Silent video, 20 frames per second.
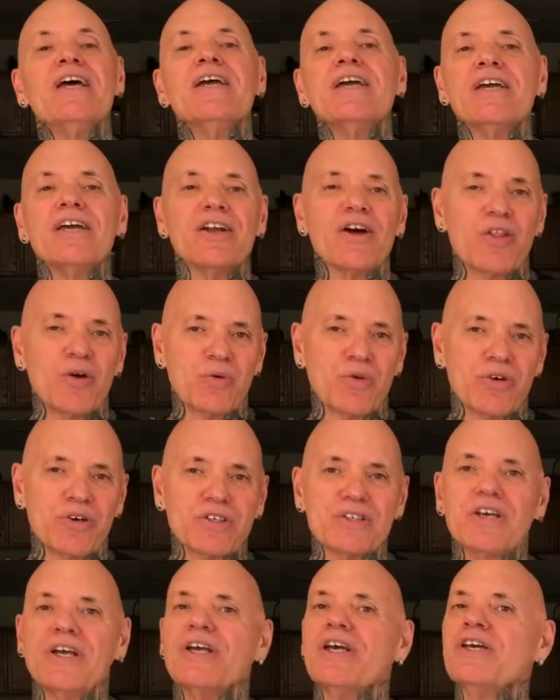In other
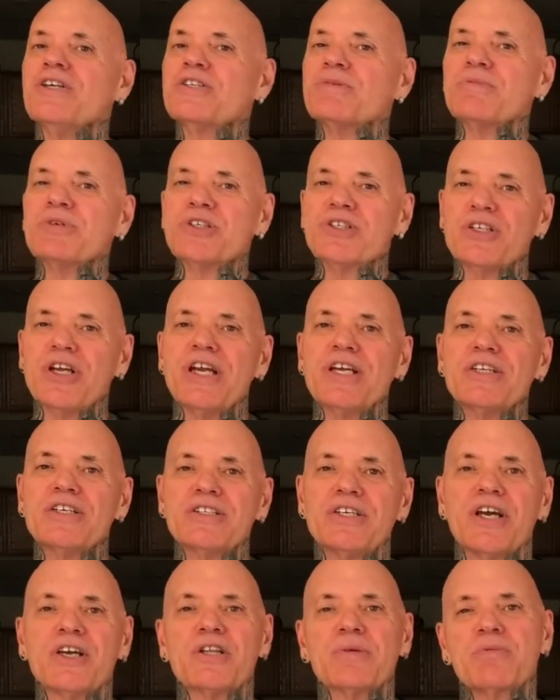words, it's a mistake to
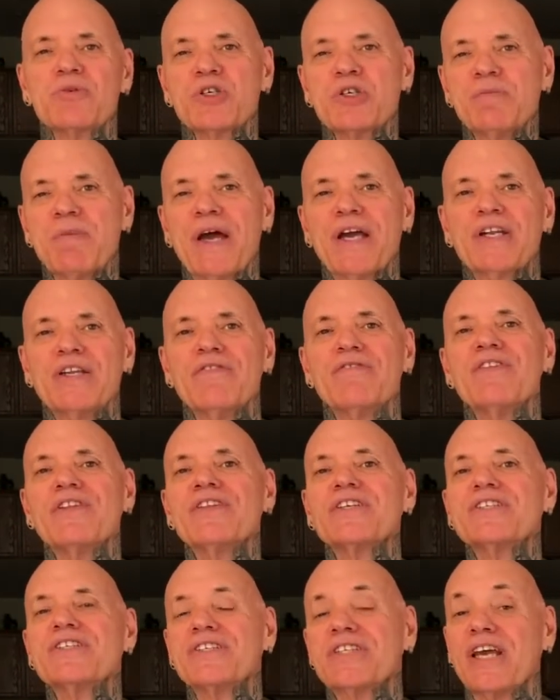take the perspective that
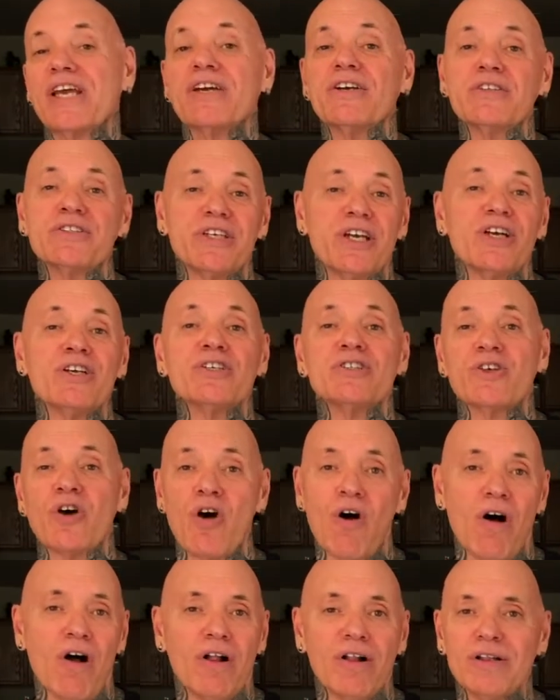the scale tells
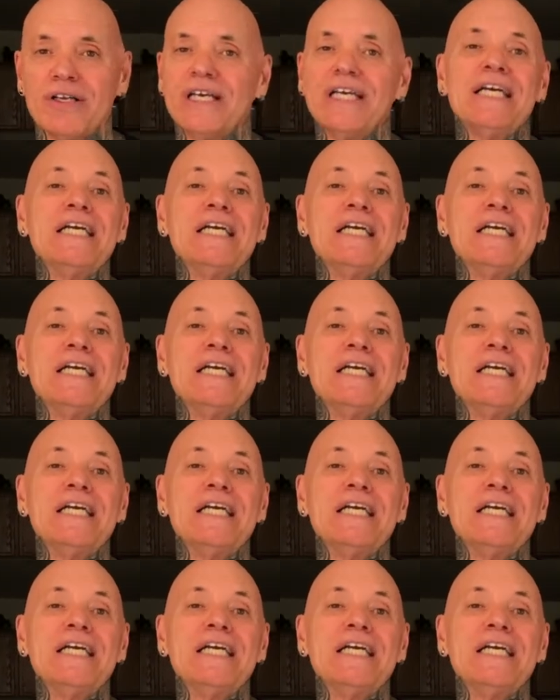all.